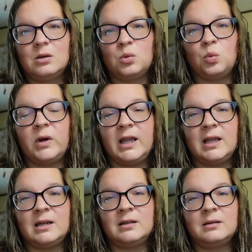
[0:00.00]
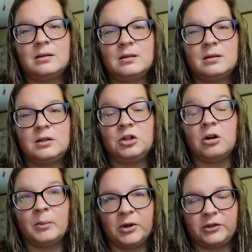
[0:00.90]
when you're
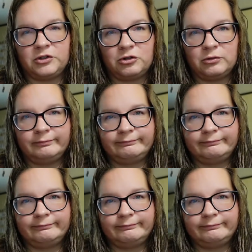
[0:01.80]
on birth control.